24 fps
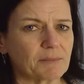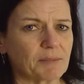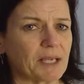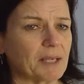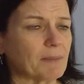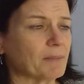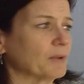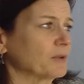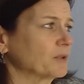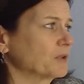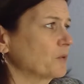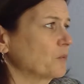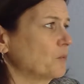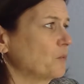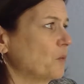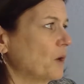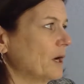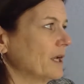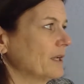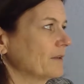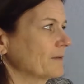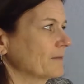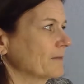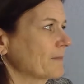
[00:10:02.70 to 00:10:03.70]
people to
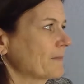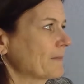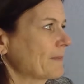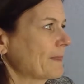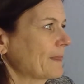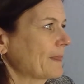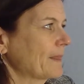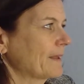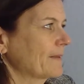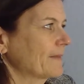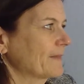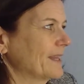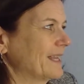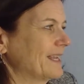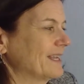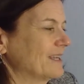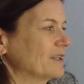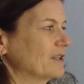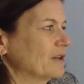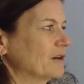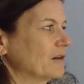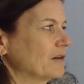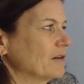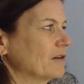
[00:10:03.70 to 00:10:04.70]
what they
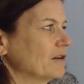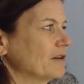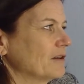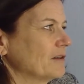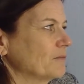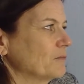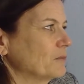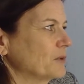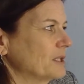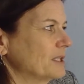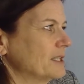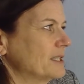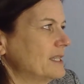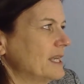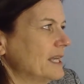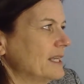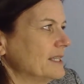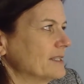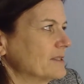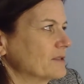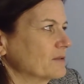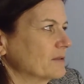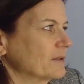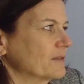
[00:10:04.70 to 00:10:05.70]
could earn would
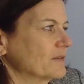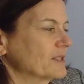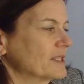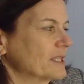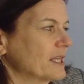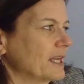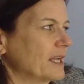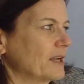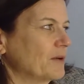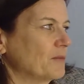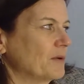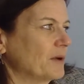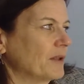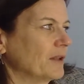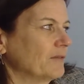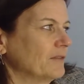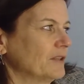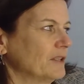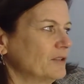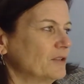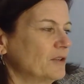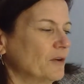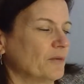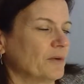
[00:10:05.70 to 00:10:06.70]
then sort of say, well, if
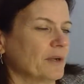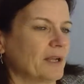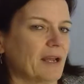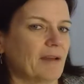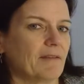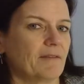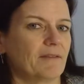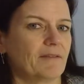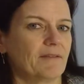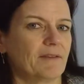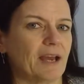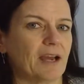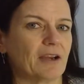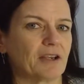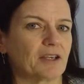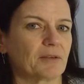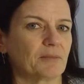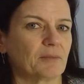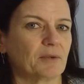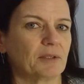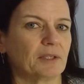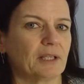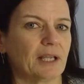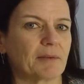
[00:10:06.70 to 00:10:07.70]
you don't have
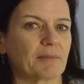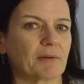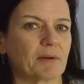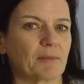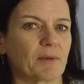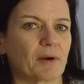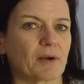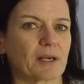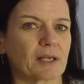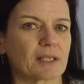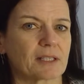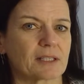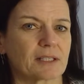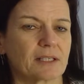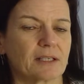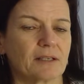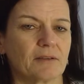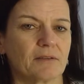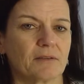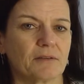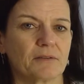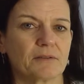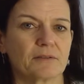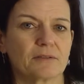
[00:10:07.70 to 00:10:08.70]
valuable labor market
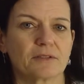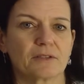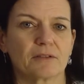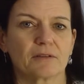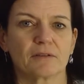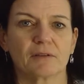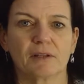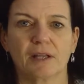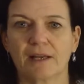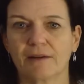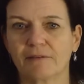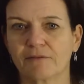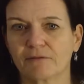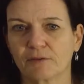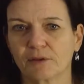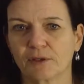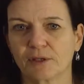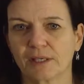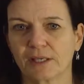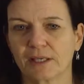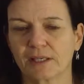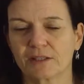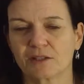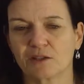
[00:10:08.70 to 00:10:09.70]
skills, your life
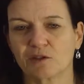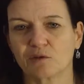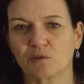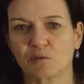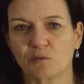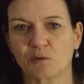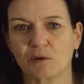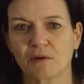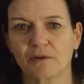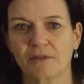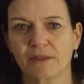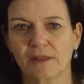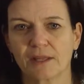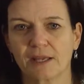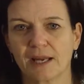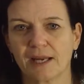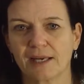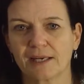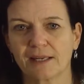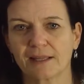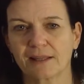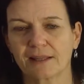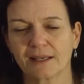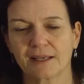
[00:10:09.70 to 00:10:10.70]
really isn't worth
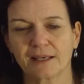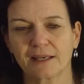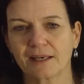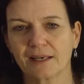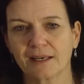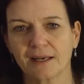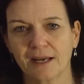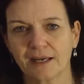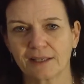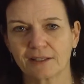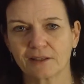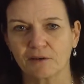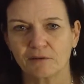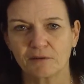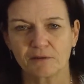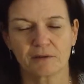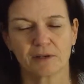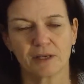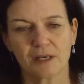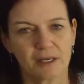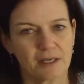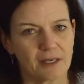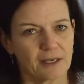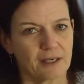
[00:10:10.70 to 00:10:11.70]
anything. And
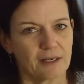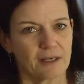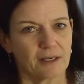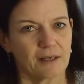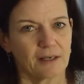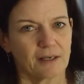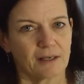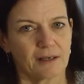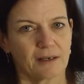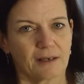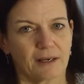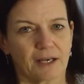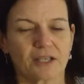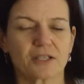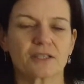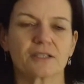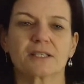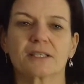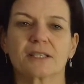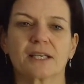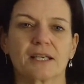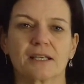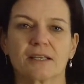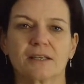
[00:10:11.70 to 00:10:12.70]
I
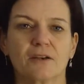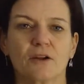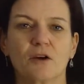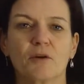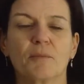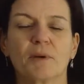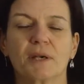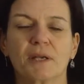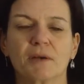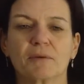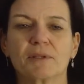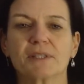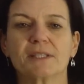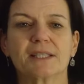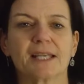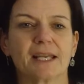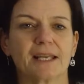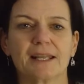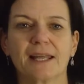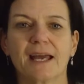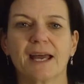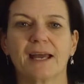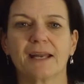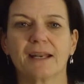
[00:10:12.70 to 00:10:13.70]
shouldn't say nobody would
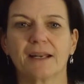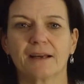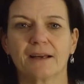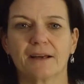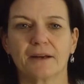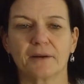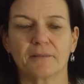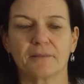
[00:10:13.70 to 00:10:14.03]
say that,